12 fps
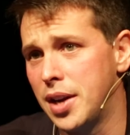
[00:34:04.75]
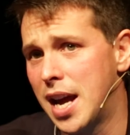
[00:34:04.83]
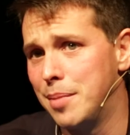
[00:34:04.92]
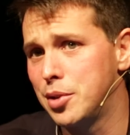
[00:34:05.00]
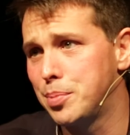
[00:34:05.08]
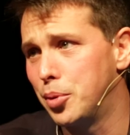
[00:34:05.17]
the
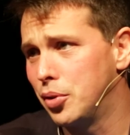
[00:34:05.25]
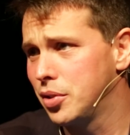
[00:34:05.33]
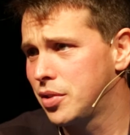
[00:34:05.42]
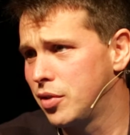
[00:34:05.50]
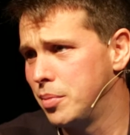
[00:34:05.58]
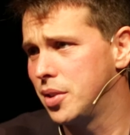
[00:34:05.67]
name
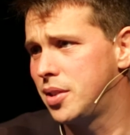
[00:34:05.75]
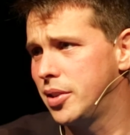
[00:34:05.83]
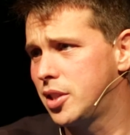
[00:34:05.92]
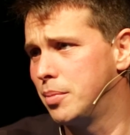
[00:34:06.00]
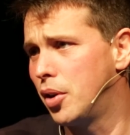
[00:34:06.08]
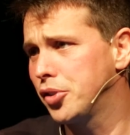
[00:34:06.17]
sports from the
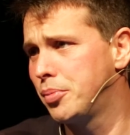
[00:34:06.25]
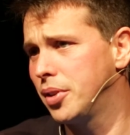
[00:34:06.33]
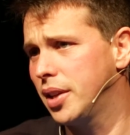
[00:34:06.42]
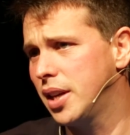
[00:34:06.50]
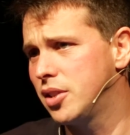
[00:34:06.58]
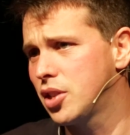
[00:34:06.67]
system
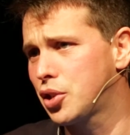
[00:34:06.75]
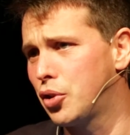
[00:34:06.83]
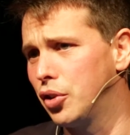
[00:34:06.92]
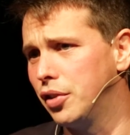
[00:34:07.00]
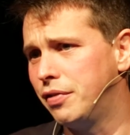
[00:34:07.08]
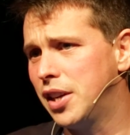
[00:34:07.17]
ultimately and just
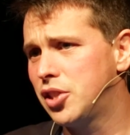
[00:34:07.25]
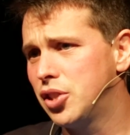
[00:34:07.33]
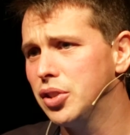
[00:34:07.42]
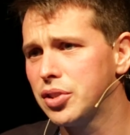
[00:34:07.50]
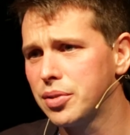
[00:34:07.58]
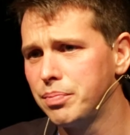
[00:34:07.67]
call it
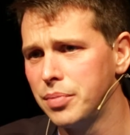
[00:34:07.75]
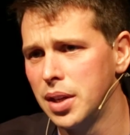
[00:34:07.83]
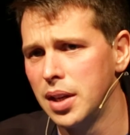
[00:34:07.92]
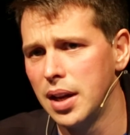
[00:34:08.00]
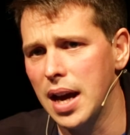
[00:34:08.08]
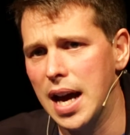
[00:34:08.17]
fixtures,
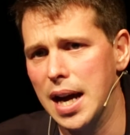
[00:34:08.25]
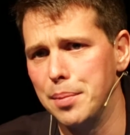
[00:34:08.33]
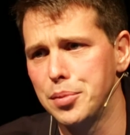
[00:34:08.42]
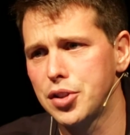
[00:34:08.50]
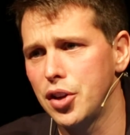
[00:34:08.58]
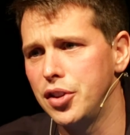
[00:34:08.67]

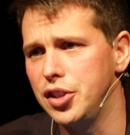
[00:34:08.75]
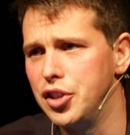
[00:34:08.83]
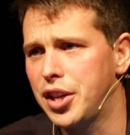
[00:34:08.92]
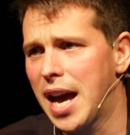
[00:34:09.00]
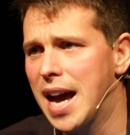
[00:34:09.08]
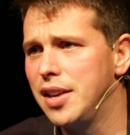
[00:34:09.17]
so that
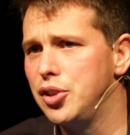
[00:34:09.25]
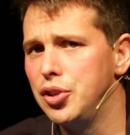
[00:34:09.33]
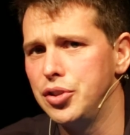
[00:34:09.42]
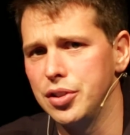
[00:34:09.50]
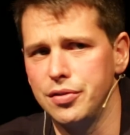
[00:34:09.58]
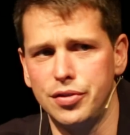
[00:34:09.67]
you can
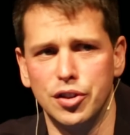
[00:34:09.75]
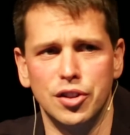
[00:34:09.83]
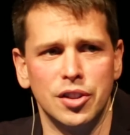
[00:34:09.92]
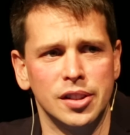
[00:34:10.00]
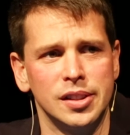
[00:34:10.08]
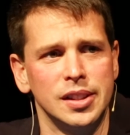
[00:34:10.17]
use it
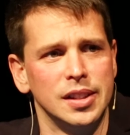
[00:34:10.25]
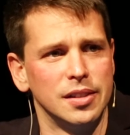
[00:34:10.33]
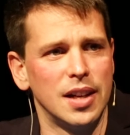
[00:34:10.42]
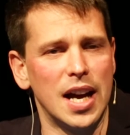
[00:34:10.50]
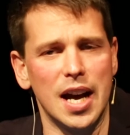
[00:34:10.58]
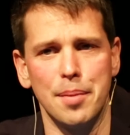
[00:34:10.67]
for
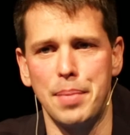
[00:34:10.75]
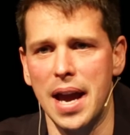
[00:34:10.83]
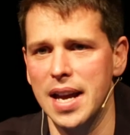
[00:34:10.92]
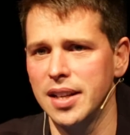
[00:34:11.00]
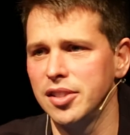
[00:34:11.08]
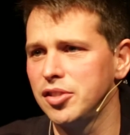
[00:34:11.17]

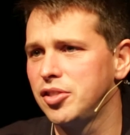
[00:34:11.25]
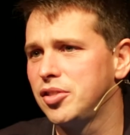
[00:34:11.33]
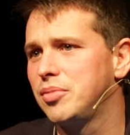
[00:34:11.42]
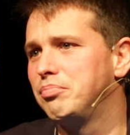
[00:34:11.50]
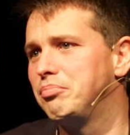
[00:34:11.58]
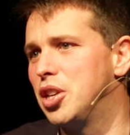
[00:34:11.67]
band,
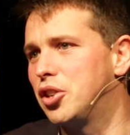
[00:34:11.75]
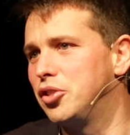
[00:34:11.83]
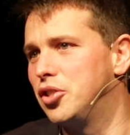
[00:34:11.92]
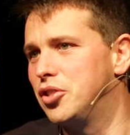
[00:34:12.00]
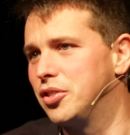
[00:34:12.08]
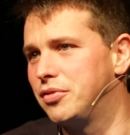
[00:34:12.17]
you
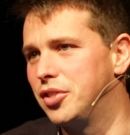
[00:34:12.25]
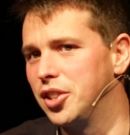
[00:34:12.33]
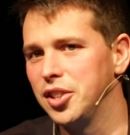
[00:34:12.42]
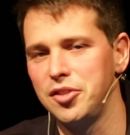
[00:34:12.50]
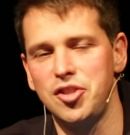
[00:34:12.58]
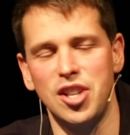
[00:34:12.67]
could use it
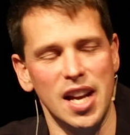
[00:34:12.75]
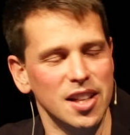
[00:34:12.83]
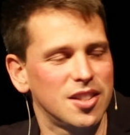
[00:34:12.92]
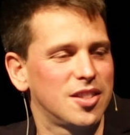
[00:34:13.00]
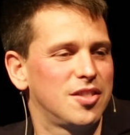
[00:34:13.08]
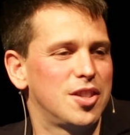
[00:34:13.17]
for
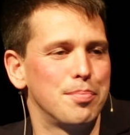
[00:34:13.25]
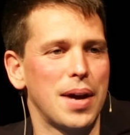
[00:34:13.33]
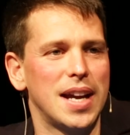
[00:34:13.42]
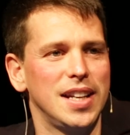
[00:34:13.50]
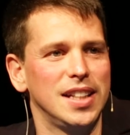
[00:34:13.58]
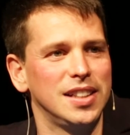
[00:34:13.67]
chess,
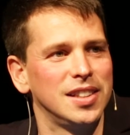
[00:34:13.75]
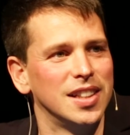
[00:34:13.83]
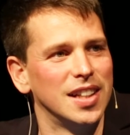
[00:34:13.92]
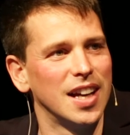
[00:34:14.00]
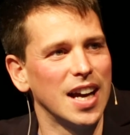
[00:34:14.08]
debating,